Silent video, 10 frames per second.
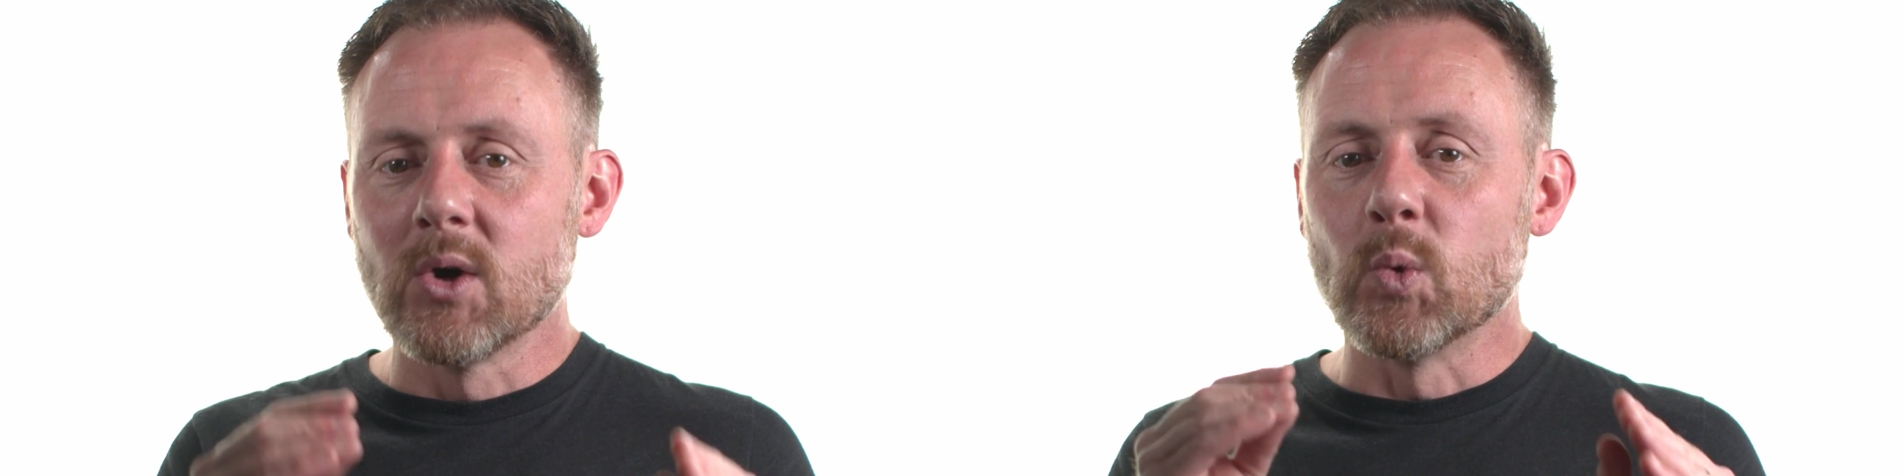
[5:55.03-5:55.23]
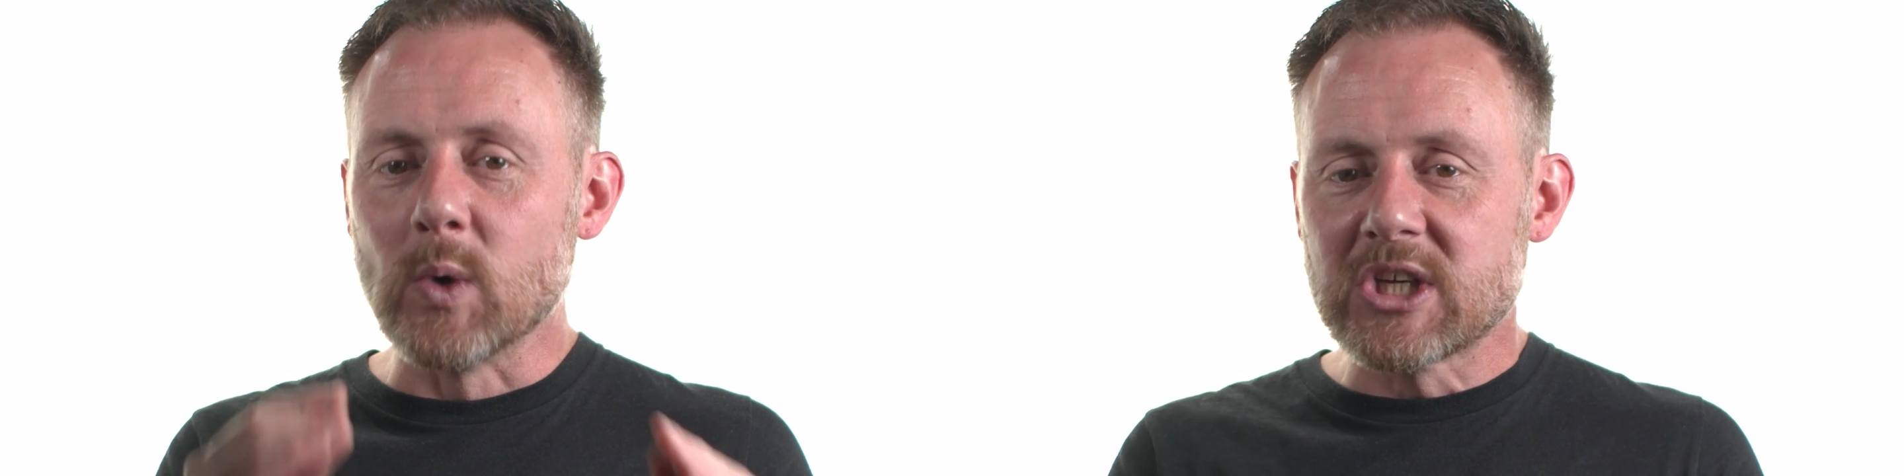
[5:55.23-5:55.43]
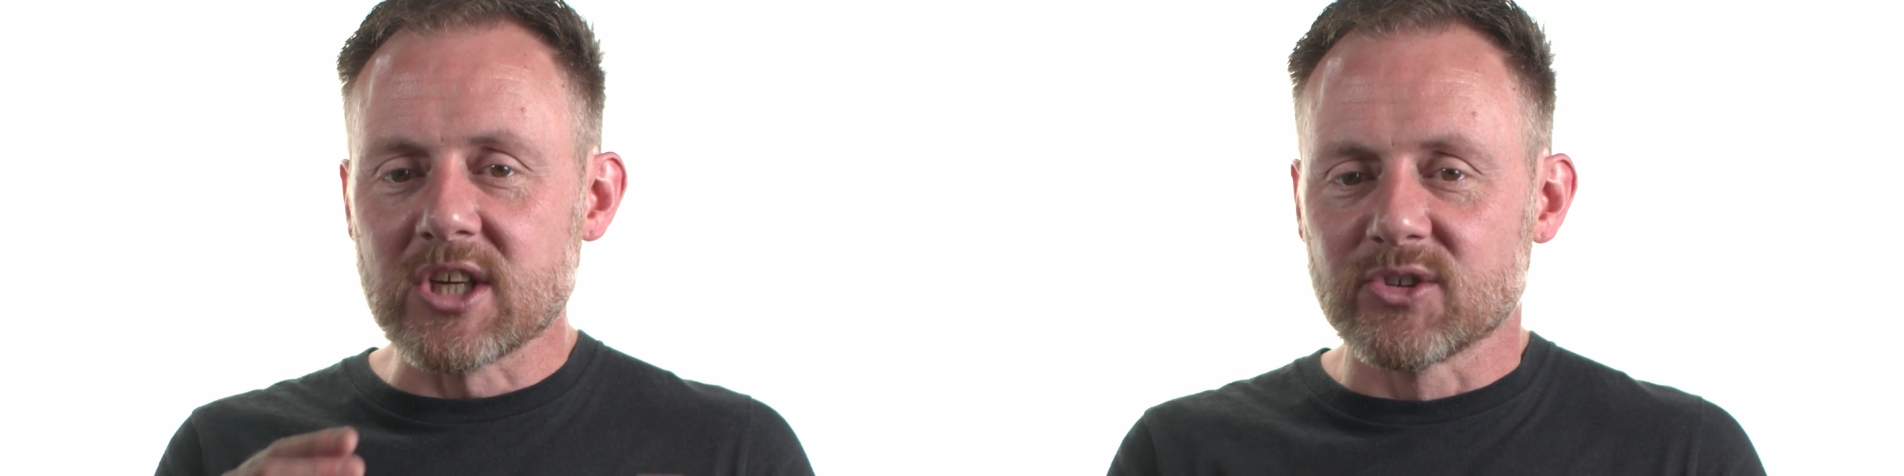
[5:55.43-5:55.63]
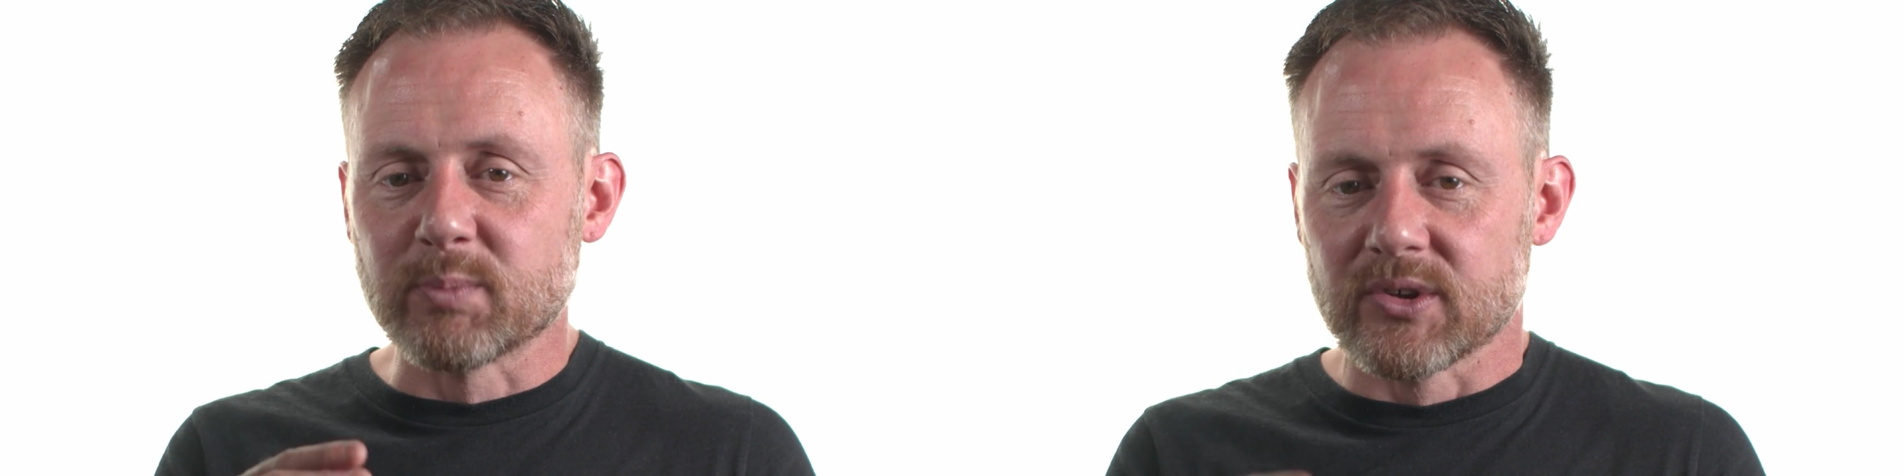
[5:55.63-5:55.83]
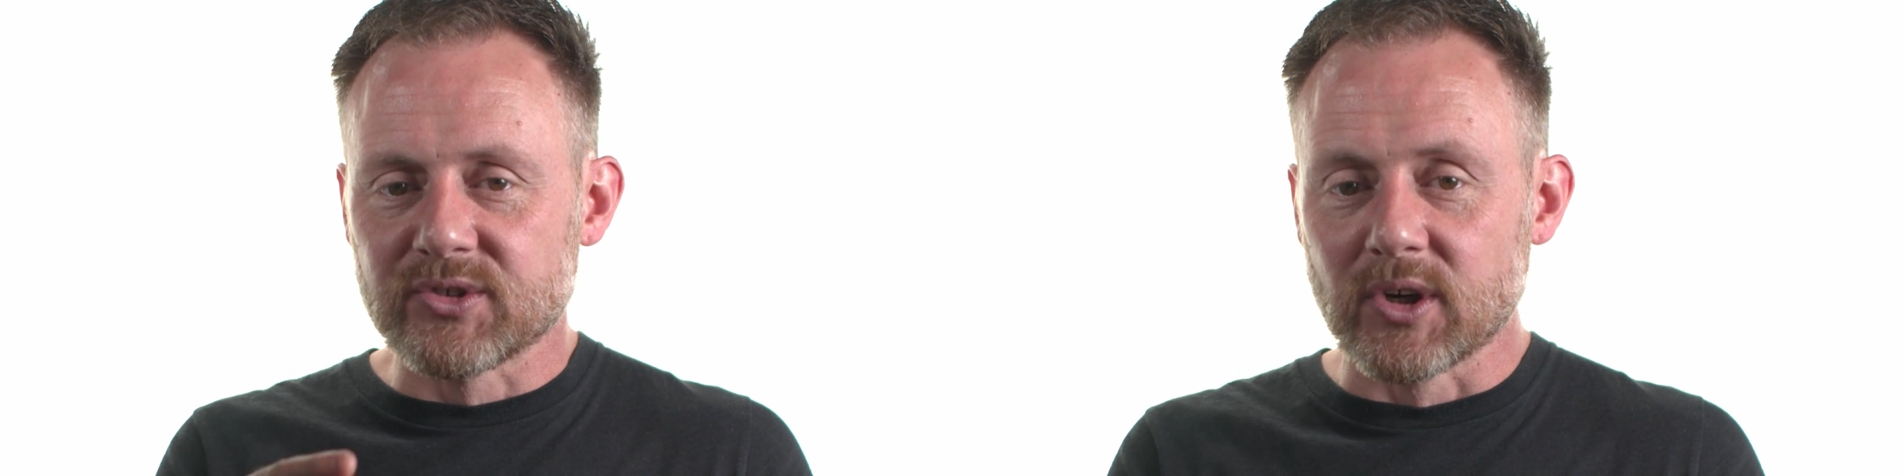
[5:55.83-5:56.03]
which is
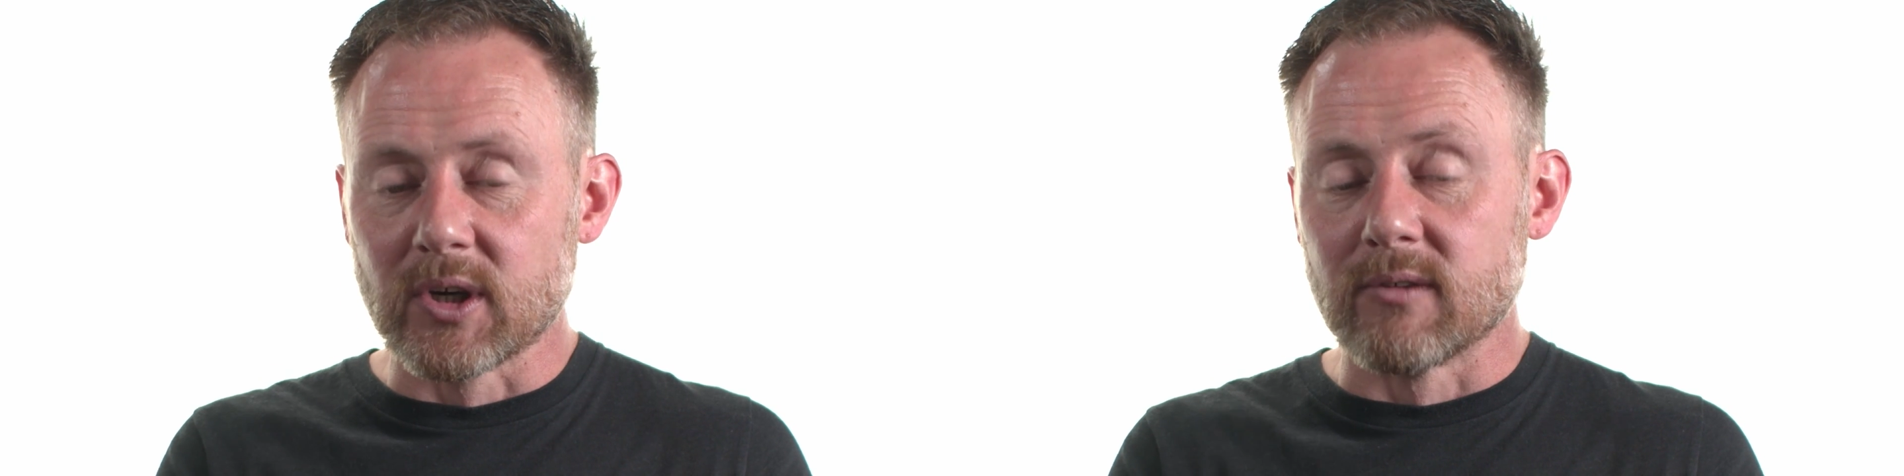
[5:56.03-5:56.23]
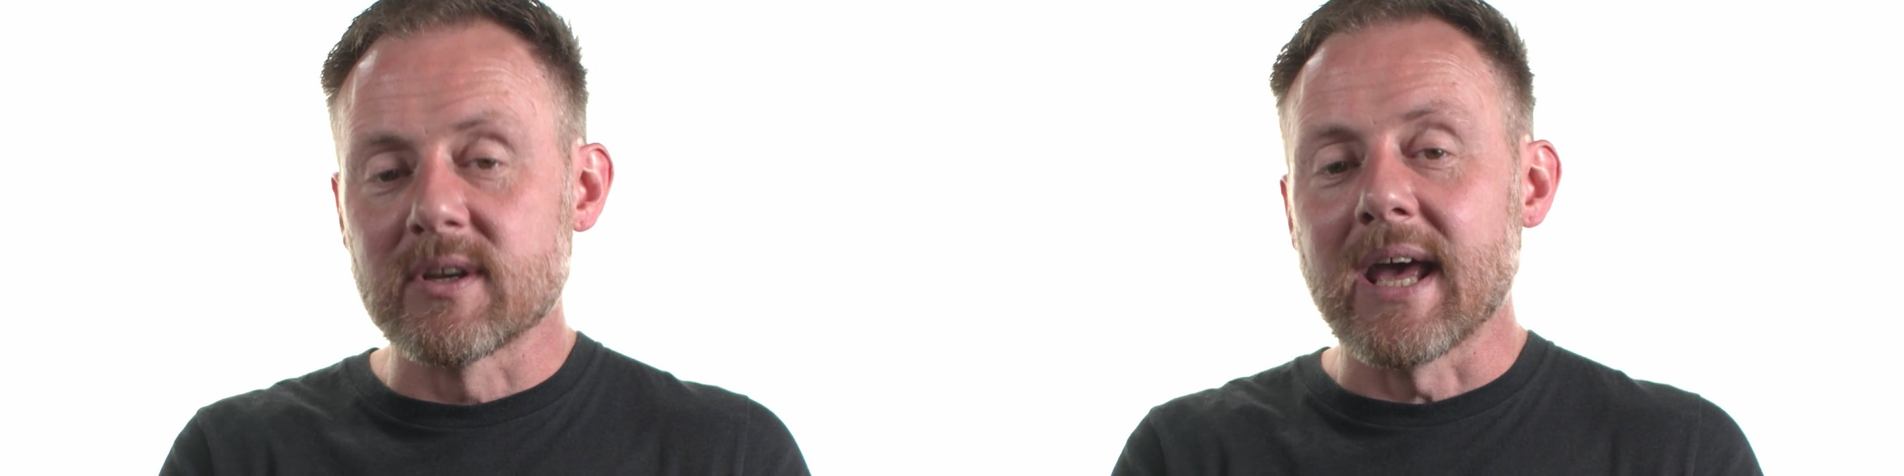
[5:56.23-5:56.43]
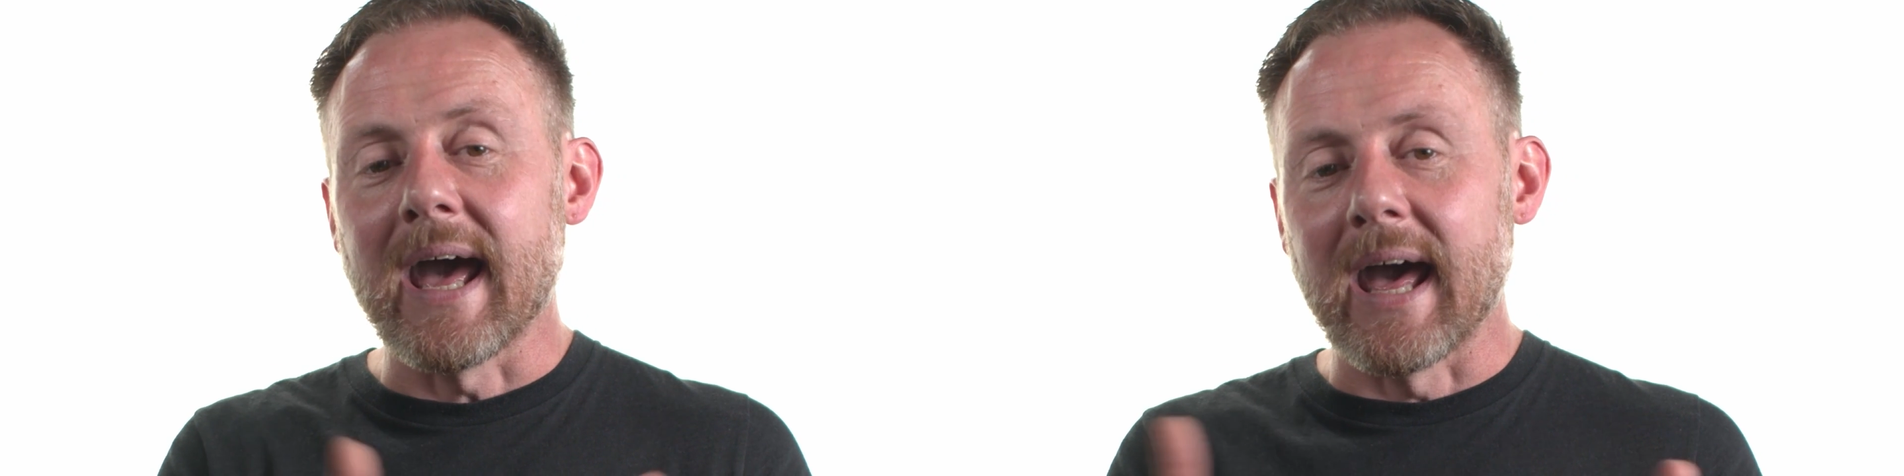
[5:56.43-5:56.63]
preserved